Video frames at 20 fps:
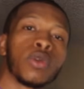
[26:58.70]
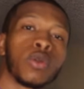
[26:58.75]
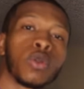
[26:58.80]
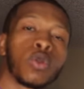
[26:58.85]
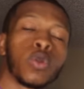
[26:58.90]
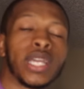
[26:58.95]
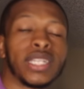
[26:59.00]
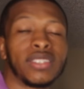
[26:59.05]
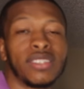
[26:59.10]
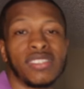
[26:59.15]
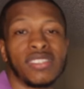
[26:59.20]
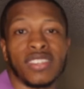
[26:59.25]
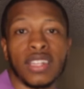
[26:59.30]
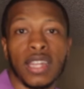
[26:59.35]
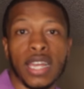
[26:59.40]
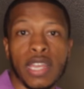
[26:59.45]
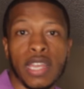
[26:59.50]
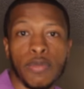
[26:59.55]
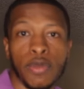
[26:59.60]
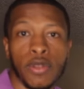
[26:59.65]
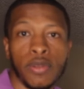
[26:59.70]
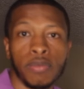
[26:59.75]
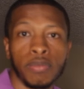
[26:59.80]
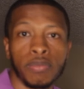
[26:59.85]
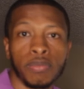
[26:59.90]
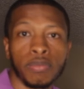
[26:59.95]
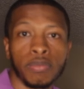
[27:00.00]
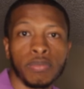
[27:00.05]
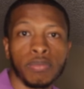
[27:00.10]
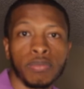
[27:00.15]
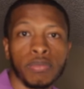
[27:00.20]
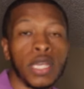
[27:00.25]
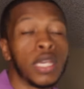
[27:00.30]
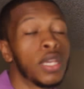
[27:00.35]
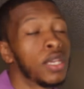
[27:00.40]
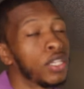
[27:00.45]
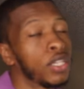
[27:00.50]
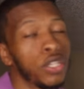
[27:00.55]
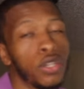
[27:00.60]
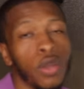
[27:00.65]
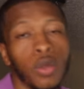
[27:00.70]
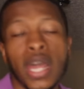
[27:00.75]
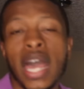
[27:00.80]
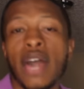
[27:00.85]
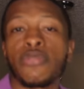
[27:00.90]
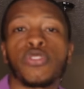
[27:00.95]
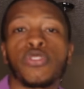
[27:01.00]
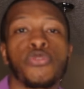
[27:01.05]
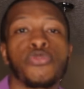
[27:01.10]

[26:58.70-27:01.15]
quick disclaimer. You don't have to